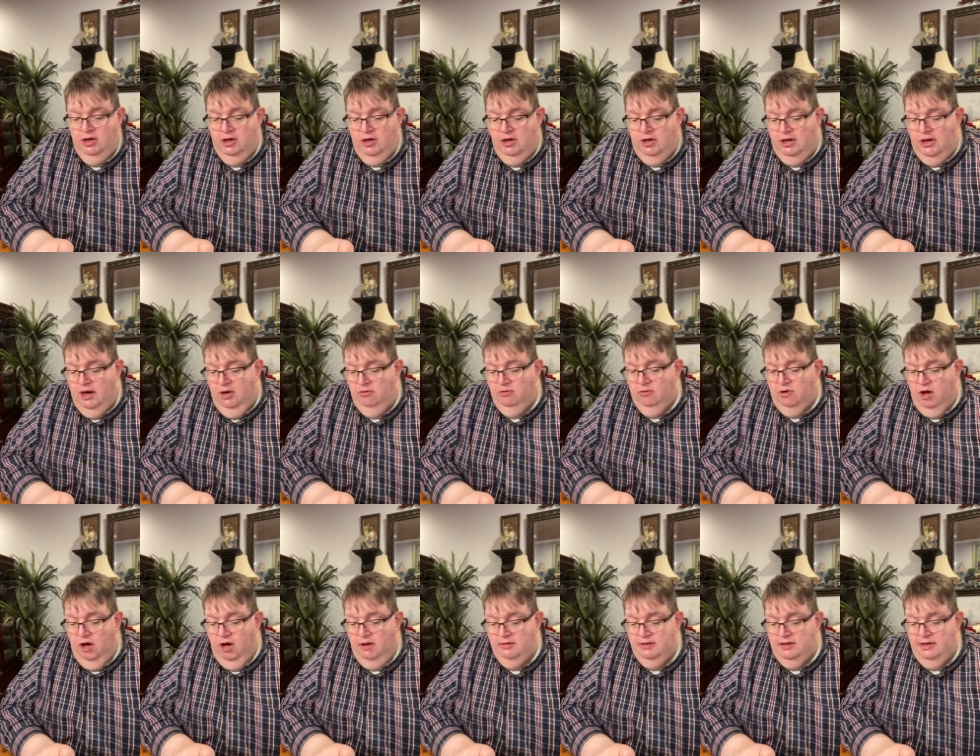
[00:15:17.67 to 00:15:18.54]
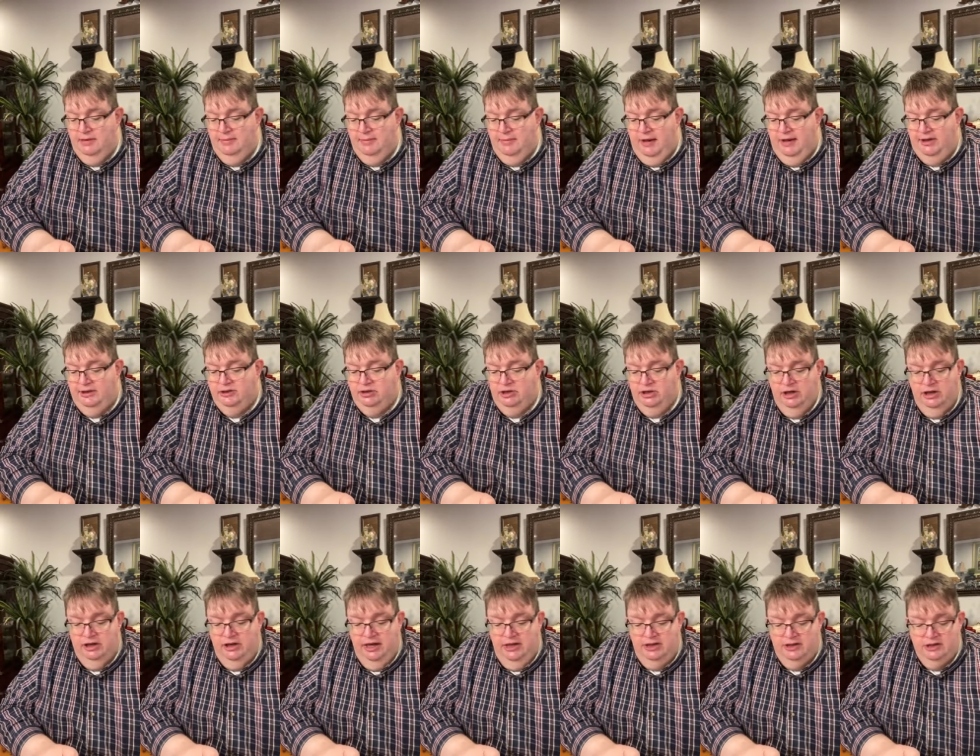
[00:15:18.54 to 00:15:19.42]
no
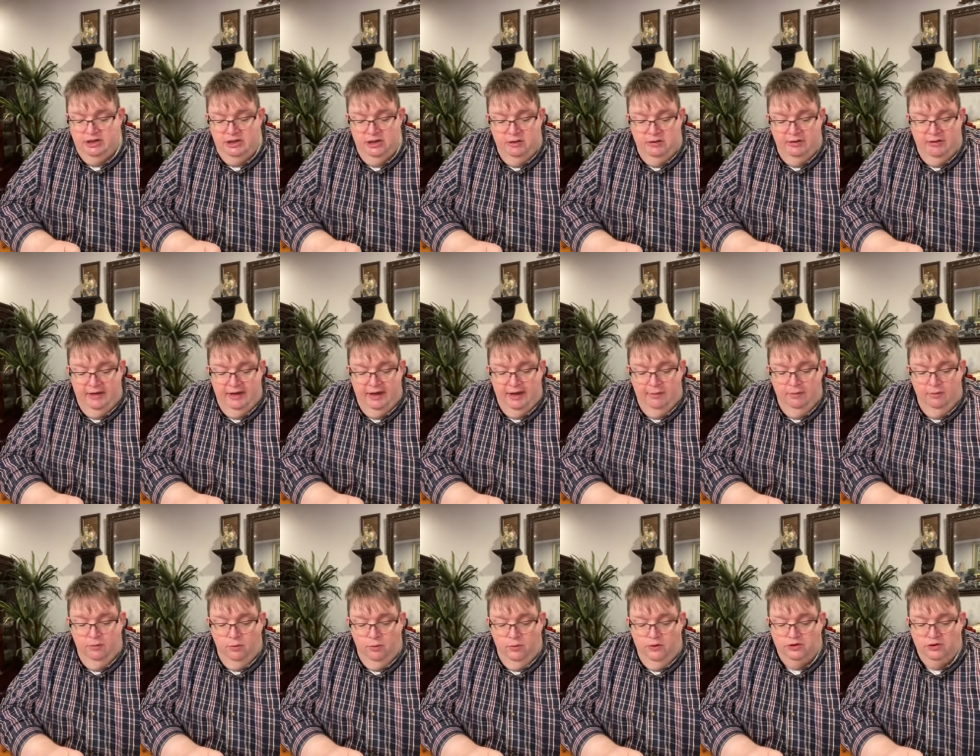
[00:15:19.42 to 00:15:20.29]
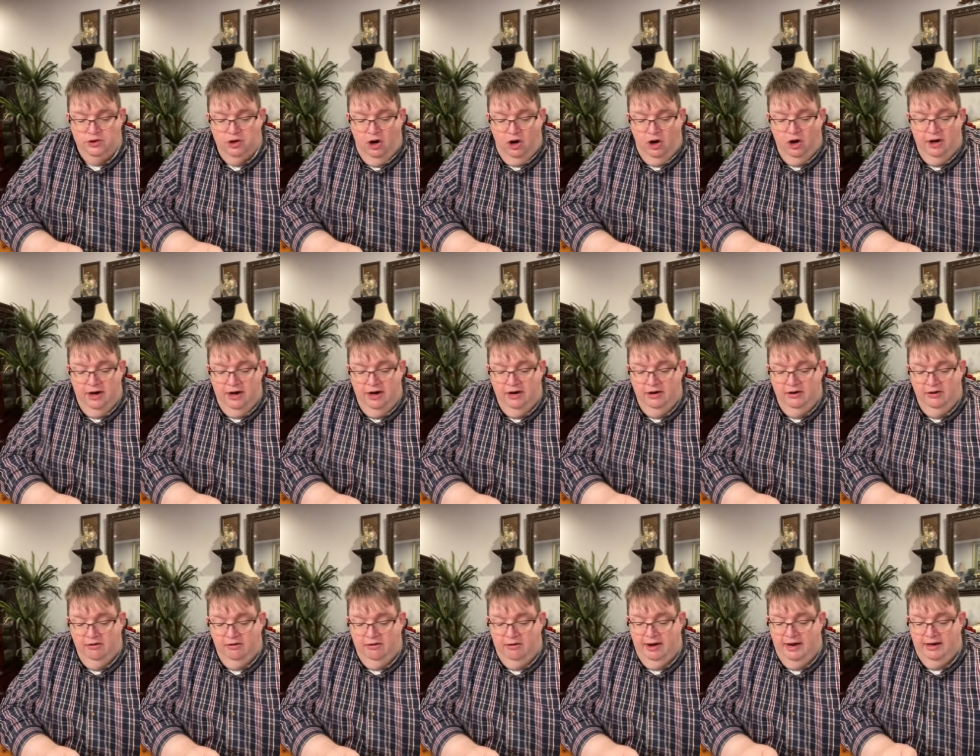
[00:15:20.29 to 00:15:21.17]
condemnation to them which are in
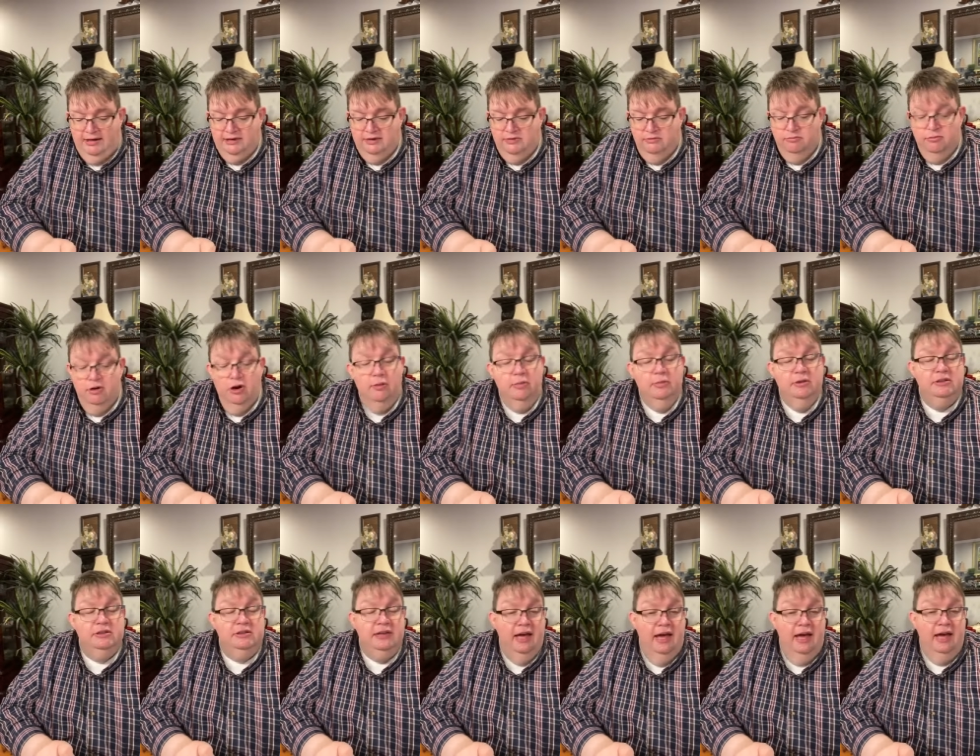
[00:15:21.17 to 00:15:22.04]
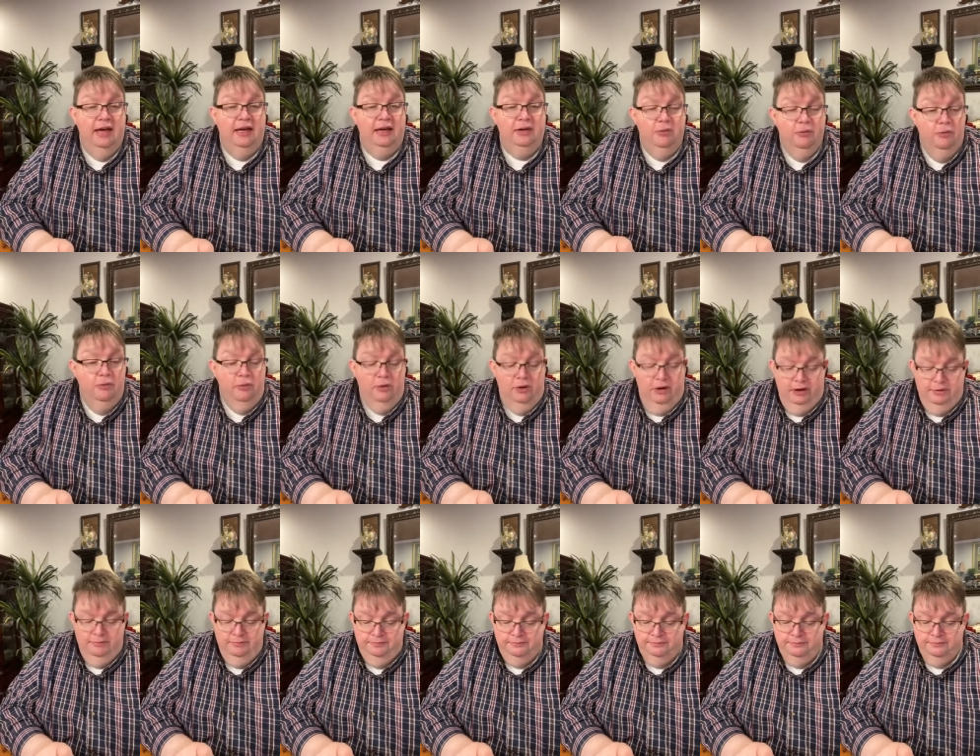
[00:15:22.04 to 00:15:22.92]
Christ. Romans 8 1.